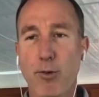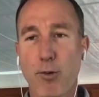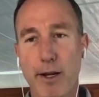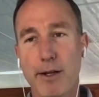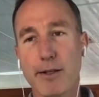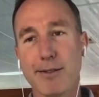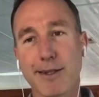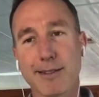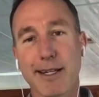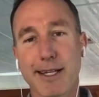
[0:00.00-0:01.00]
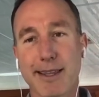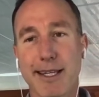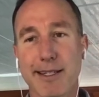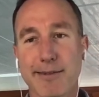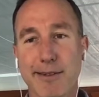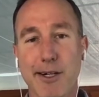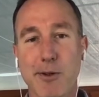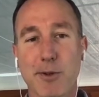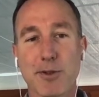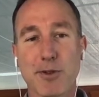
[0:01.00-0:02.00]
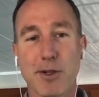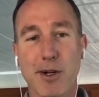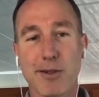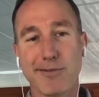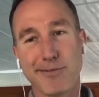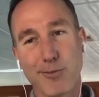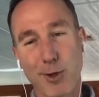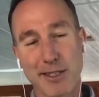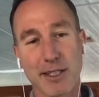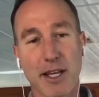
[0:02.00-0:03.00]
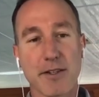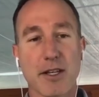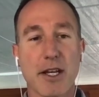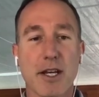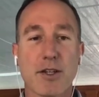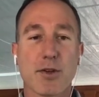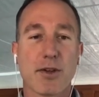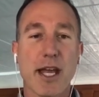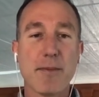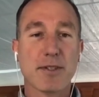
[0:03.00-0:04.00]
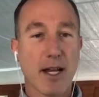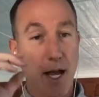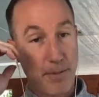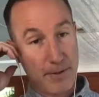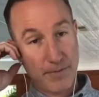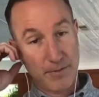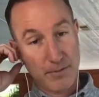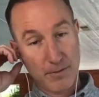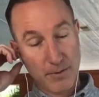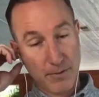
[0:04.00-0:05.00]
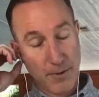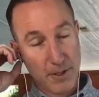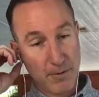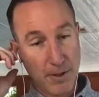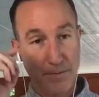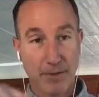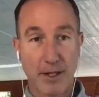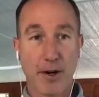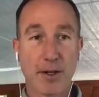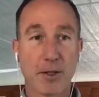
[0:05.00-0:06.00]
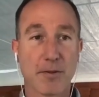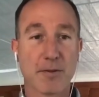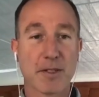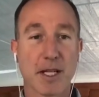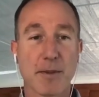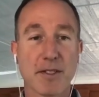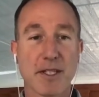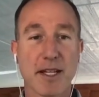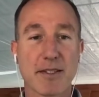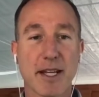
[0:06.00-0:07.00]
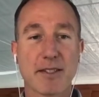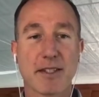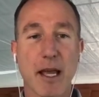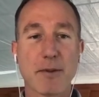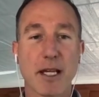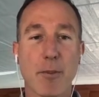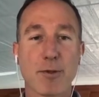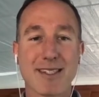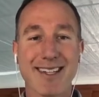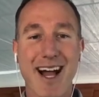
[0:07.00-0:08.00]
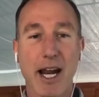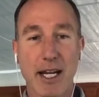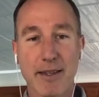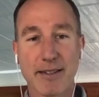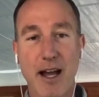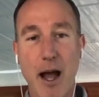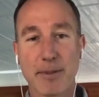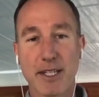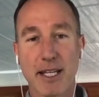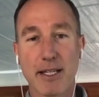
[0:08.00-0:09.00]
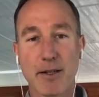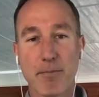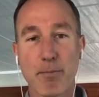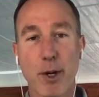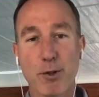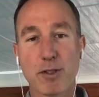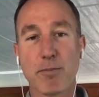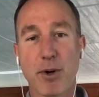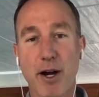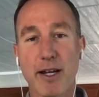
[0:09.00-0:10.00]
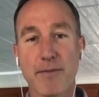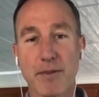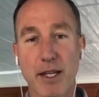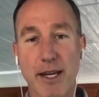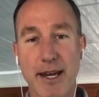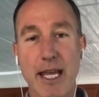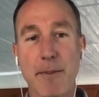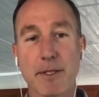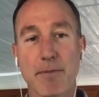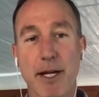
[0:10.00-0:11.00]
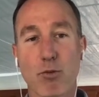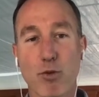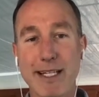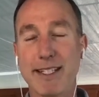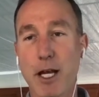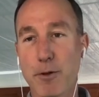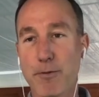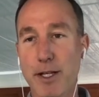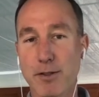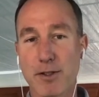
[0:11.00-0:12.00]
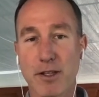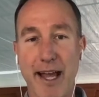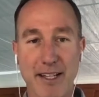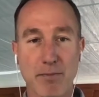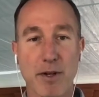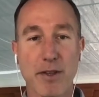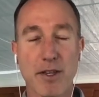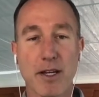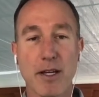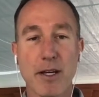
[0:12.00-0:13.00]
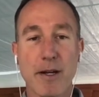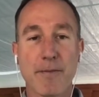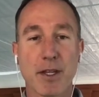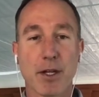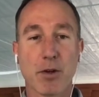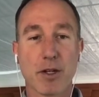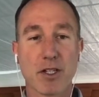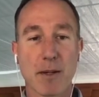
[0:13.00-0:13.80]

Well, looks like that almost wasn't the case. So GameStop, first of all, article from C N B C, it states GameStop was not in the top ten most bought names by retail investors last month, according